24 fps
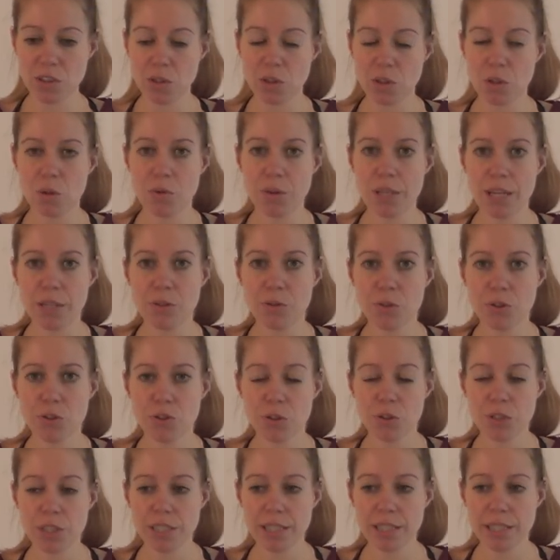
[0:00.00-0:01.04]
ago that you
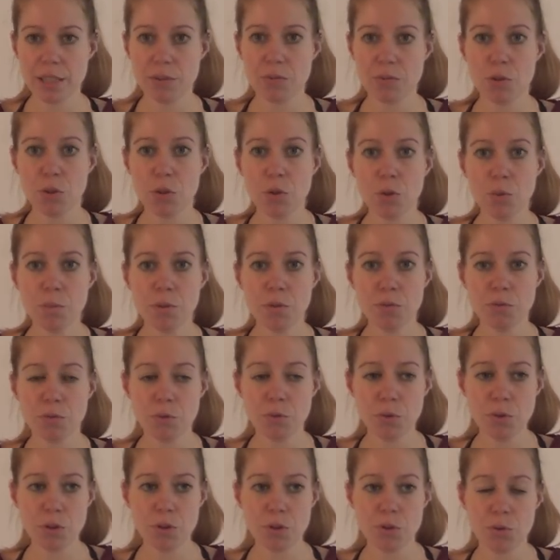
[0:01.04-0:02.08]
shouldn't give human
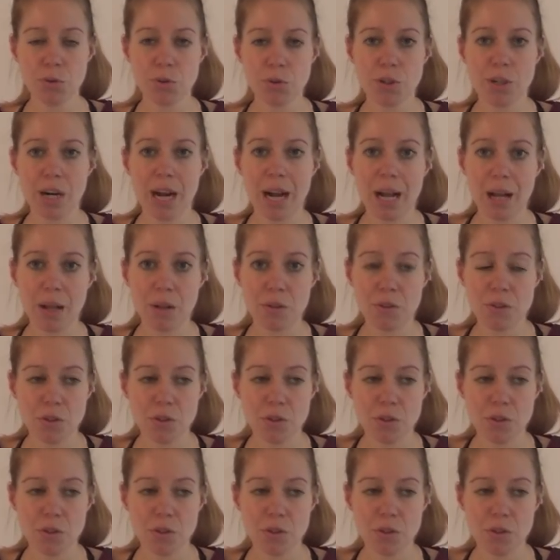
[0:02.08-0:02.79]
foods to your owl,